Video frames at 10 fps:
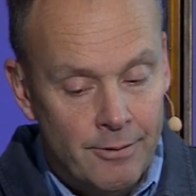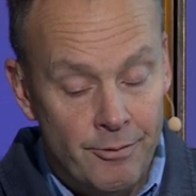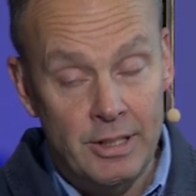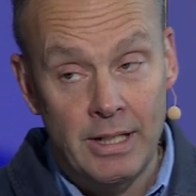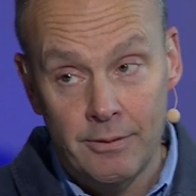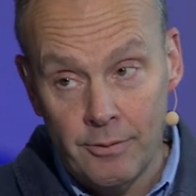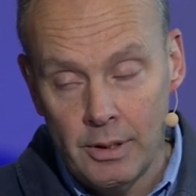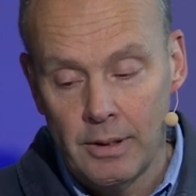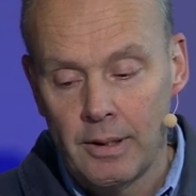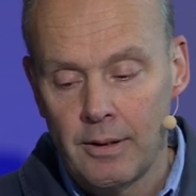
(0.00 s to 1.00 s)
Färgin.
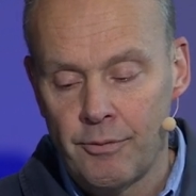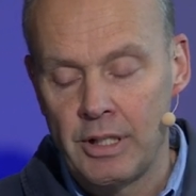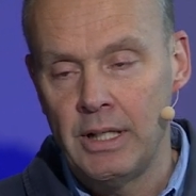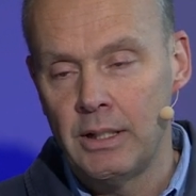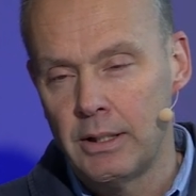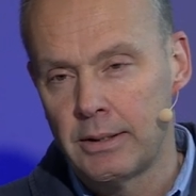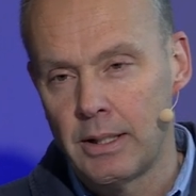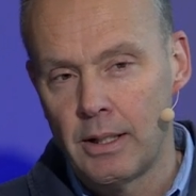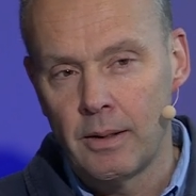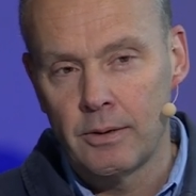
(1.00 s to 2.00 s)
Färgin is
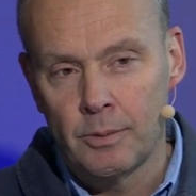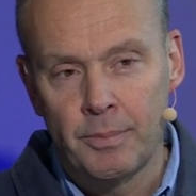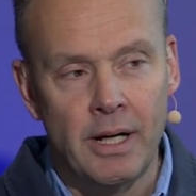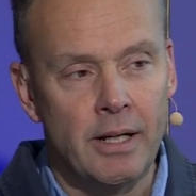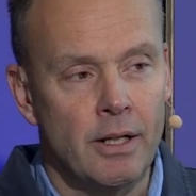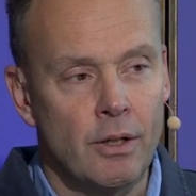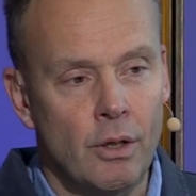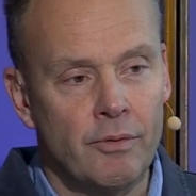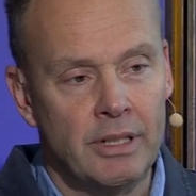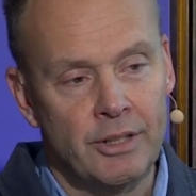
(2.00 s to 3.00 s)
a supplier
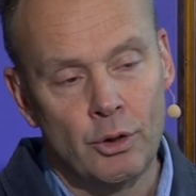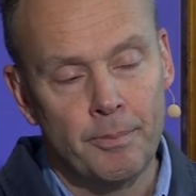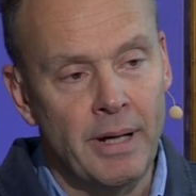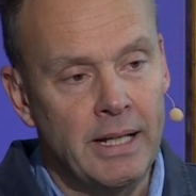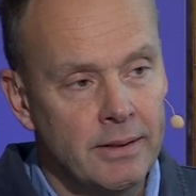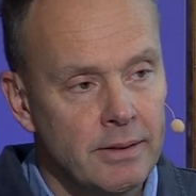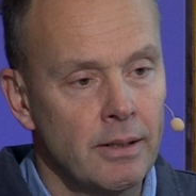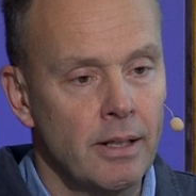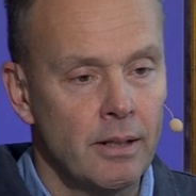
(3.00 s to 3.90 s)
of industrial paint.